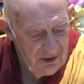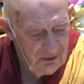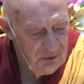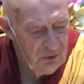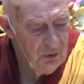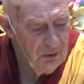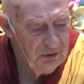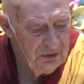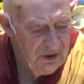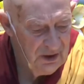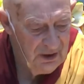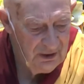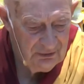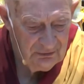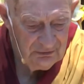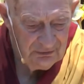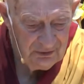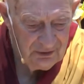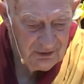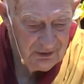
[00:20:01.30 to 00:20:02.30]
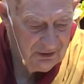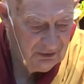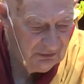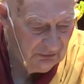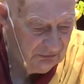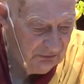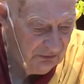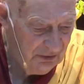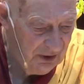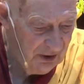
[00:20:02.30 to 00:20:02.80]
court case in
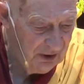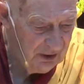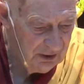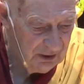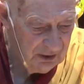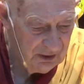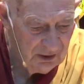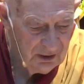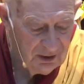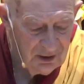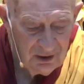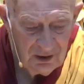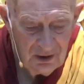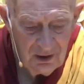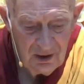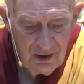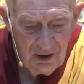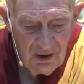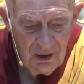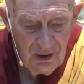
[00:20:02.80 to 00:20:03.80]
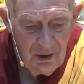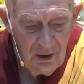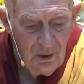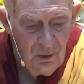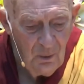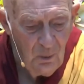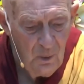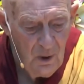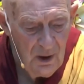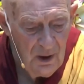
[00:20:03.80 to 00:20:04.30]
Australia
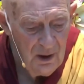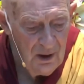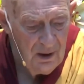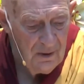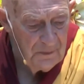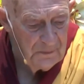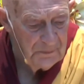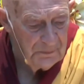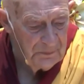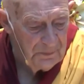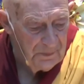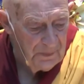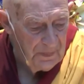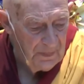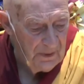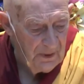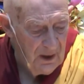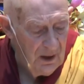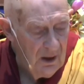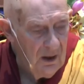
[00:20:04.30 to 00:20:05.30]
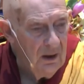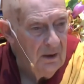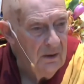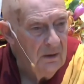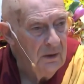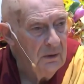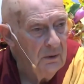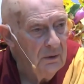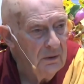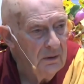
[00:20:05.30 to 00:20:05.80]
where
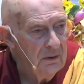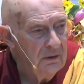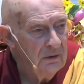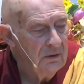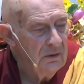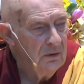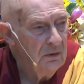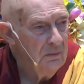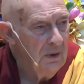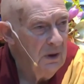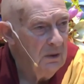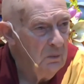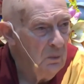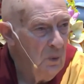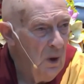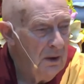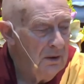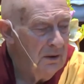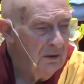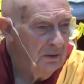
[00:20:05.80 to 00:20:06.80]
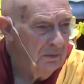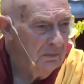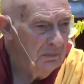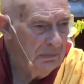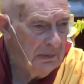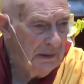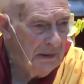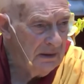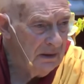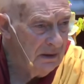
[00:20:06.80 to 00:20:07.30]
there were two men. One had
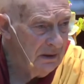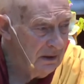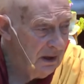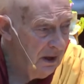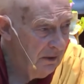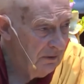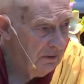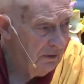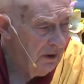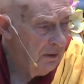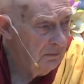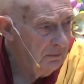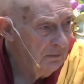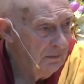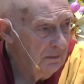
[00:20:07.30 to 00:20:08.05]
beaten the other up.